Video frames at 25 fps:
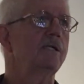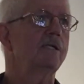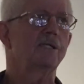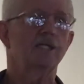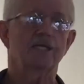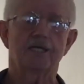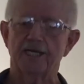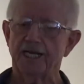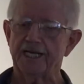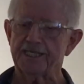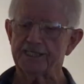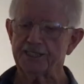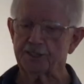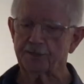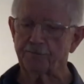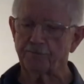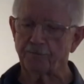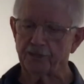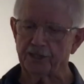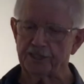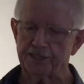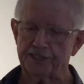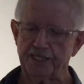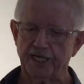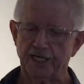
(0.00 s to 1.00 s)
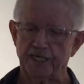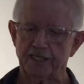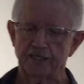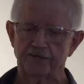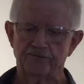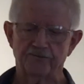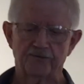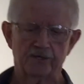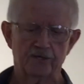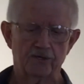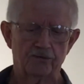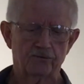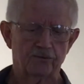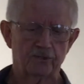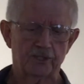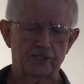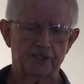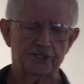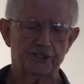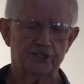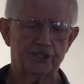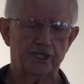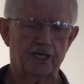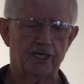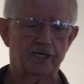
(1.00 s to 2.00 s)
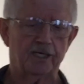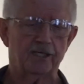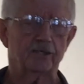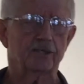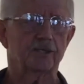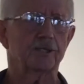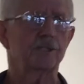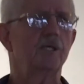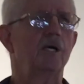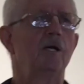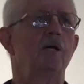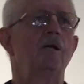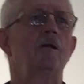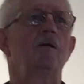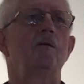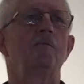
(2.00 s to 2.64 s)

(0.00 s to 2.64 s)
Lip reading: the let's pretend of an only child